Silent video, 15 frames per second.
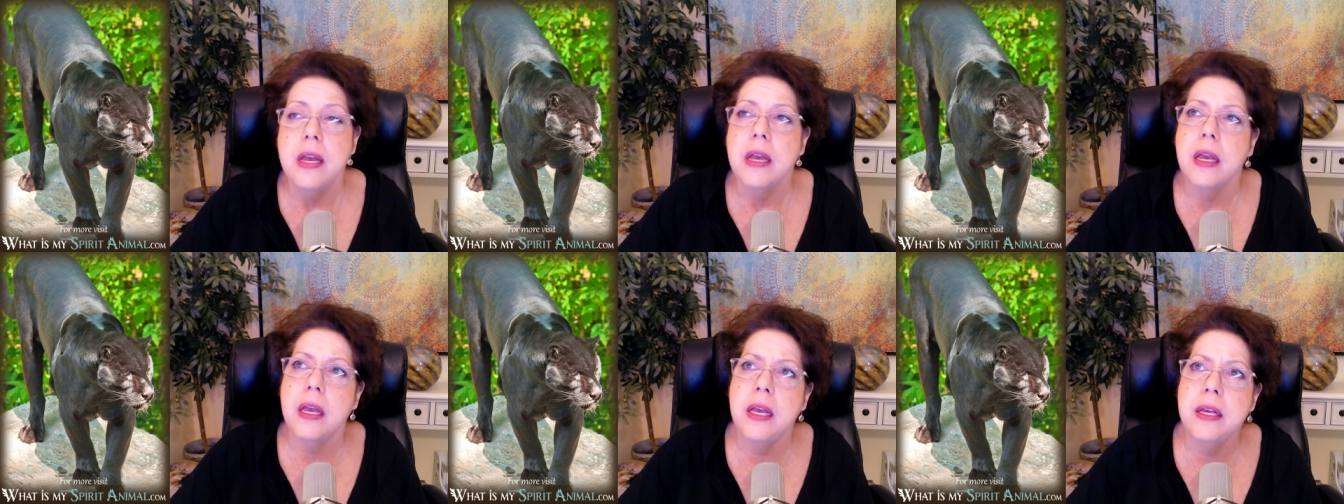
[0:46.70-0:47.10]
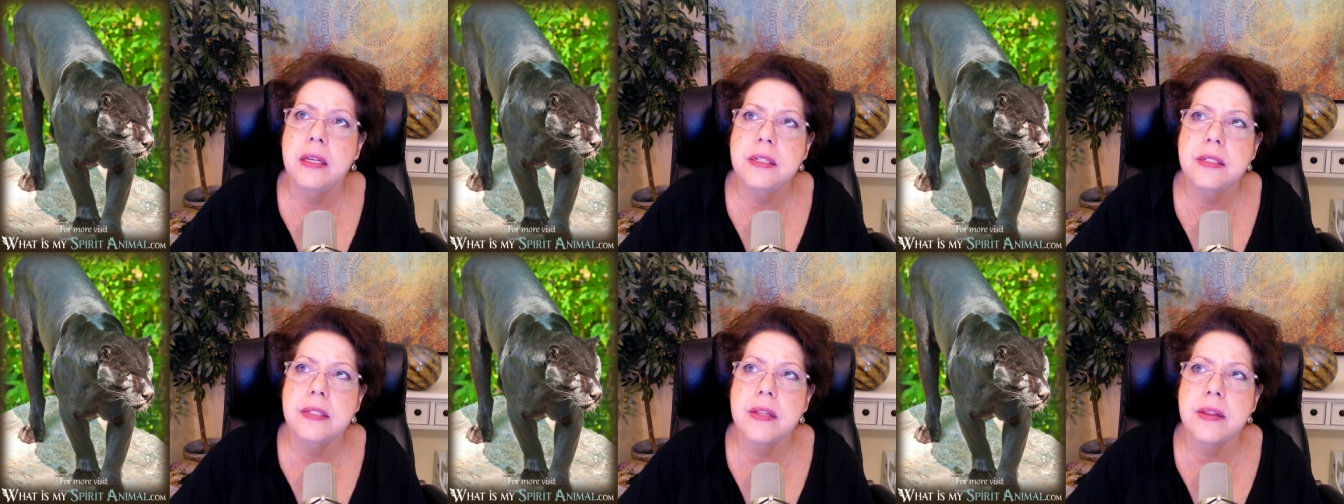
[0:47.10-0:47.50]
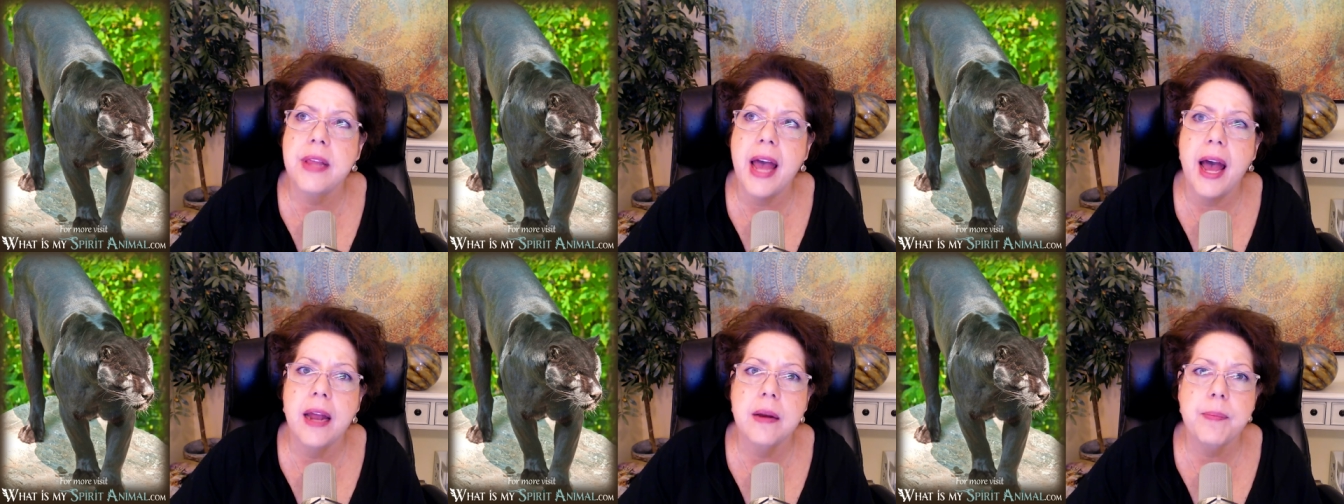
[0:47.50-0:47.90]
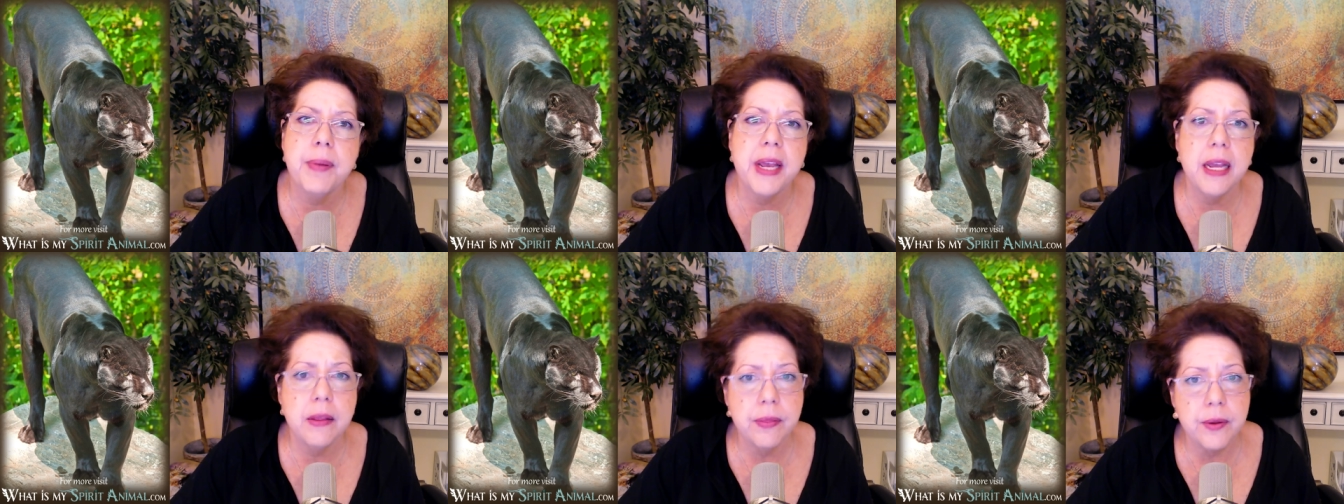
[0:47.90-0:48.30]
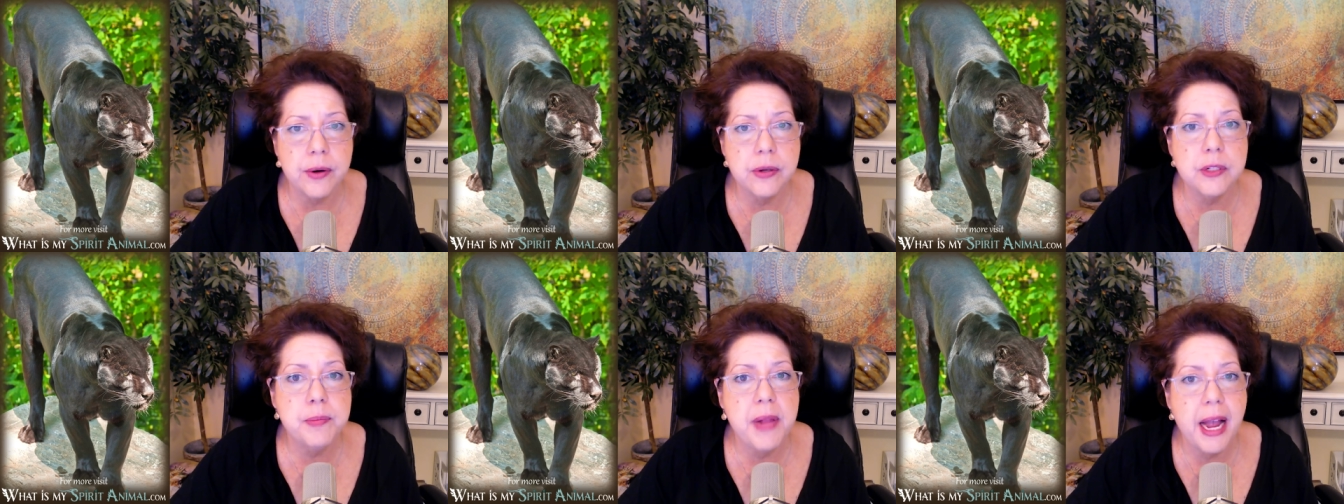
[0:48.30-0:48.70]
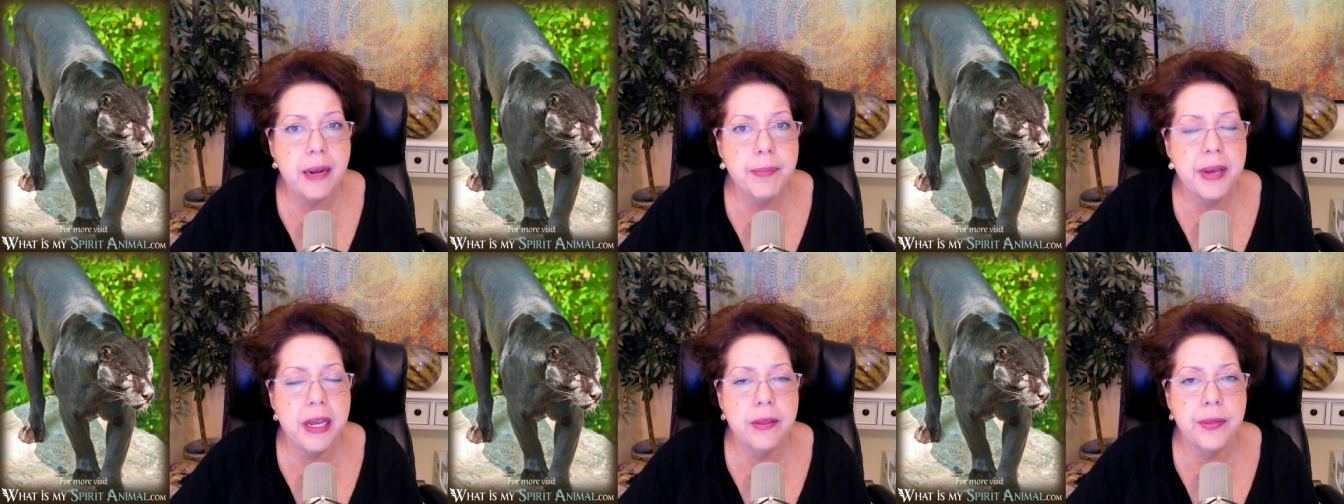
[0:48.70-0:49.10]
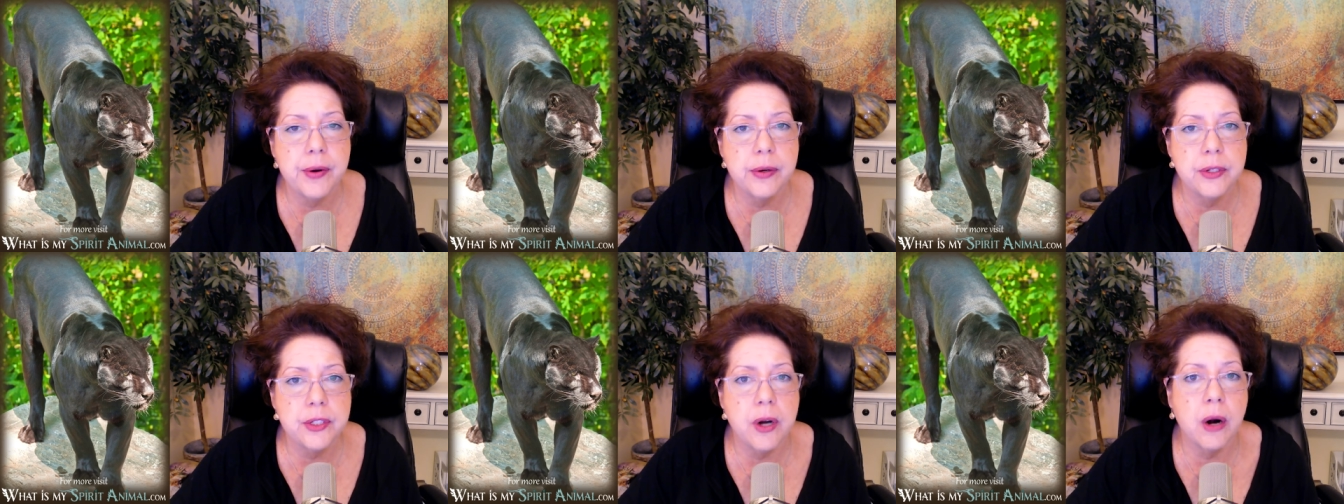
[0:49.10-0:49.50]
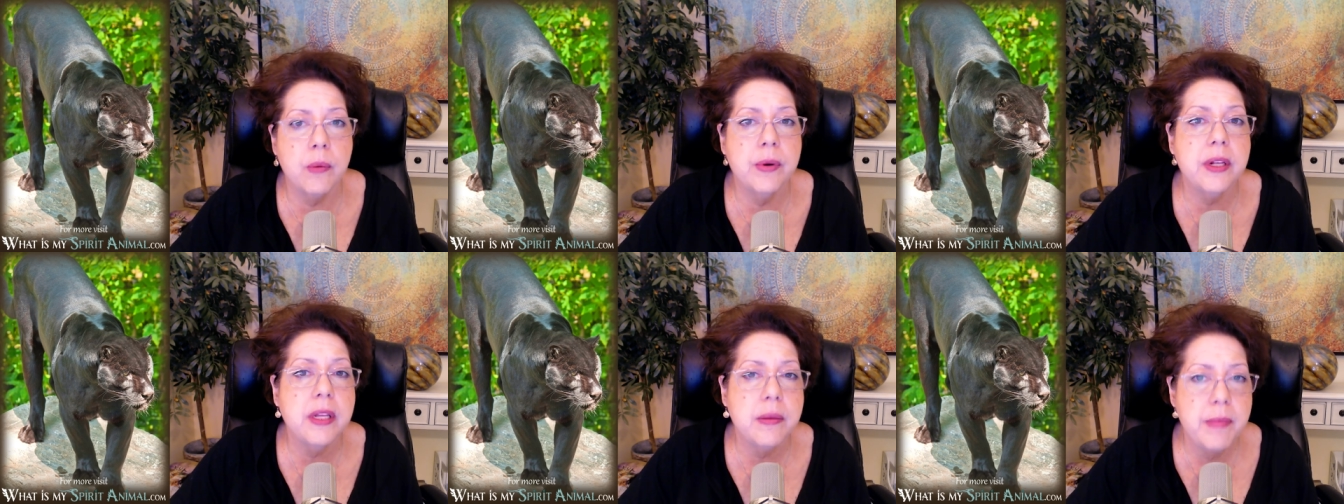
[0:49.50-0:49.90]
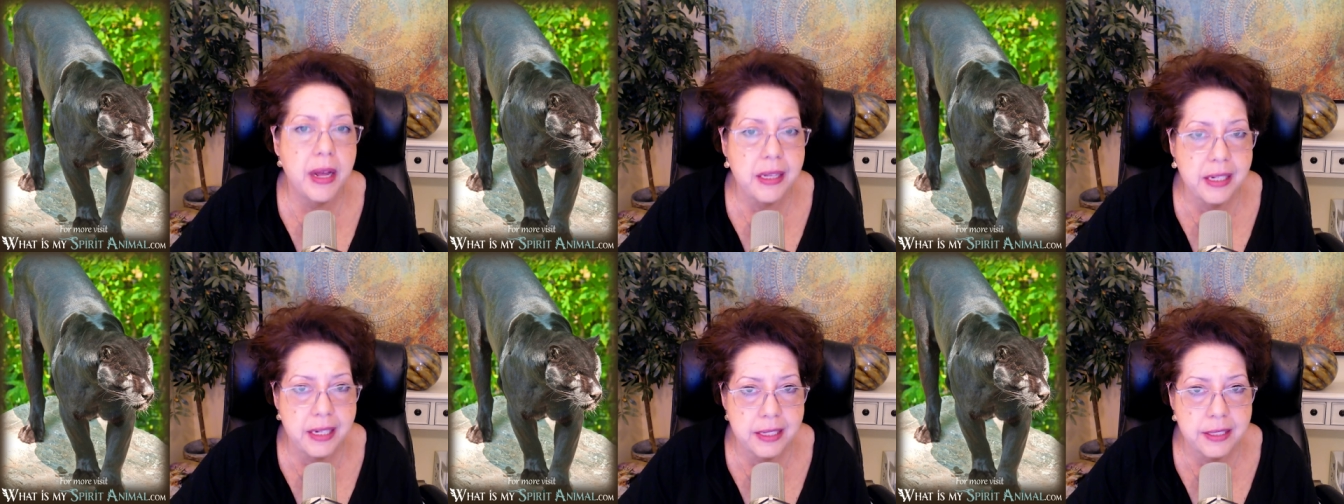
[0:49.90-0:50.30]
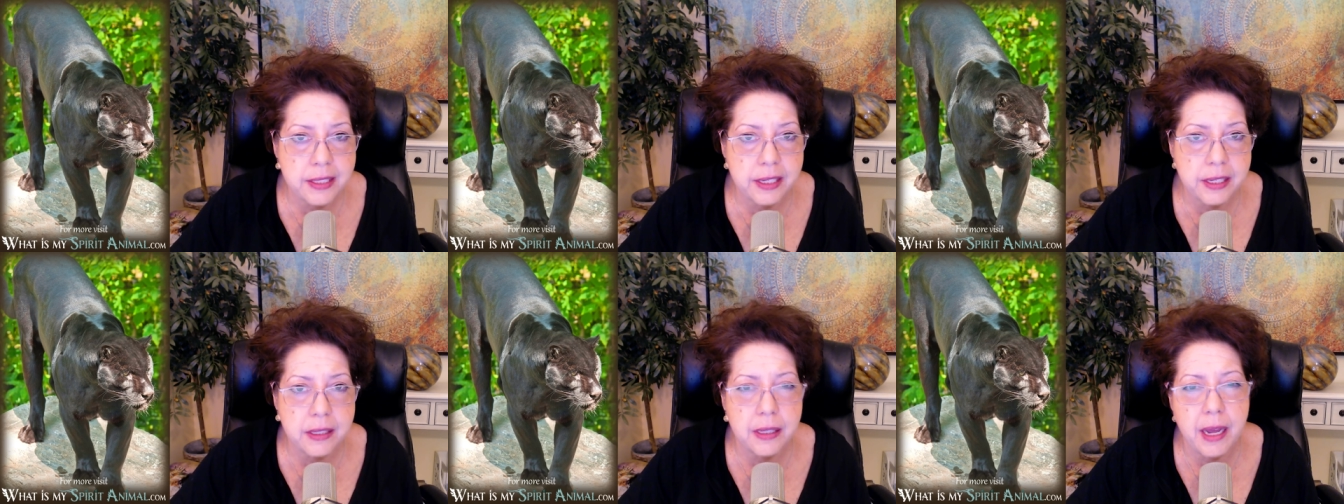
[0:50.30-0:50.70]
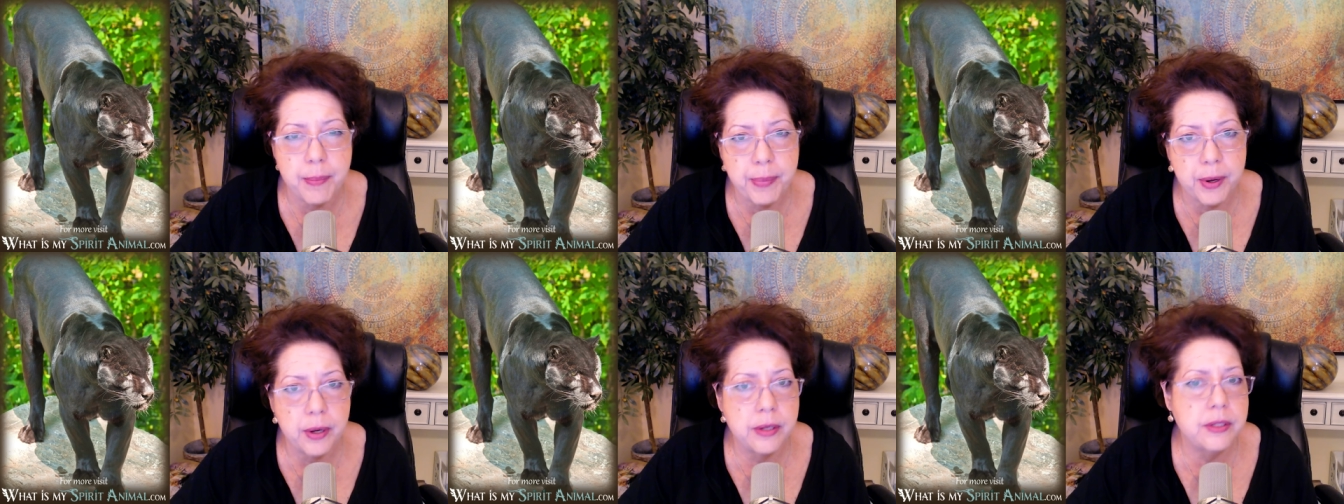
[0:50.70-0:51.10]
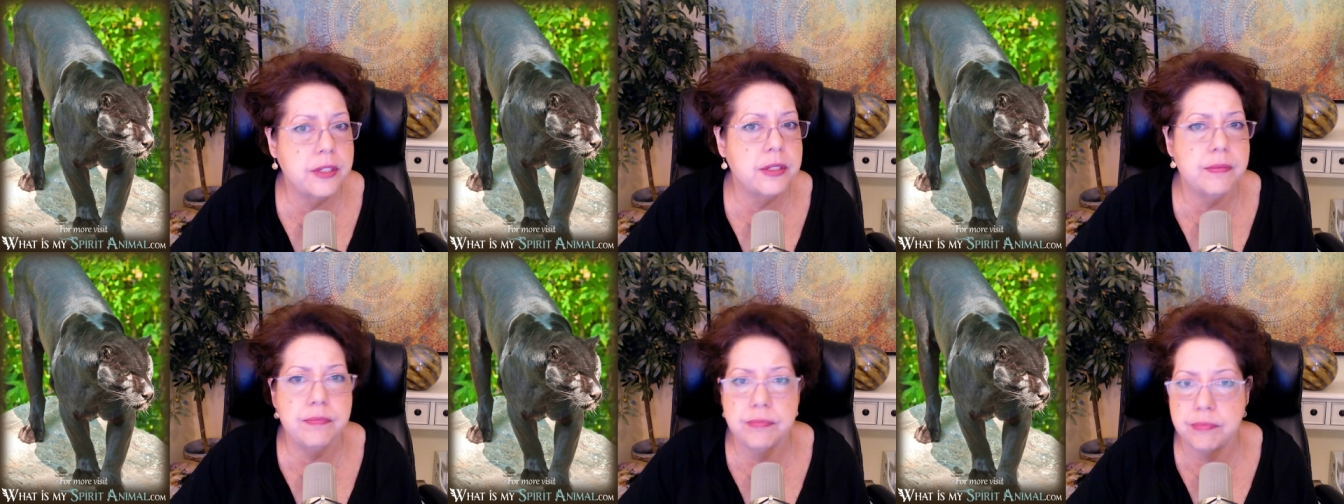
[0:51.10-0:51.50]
is that panthers, Black Panthers, are really melanistic leopards,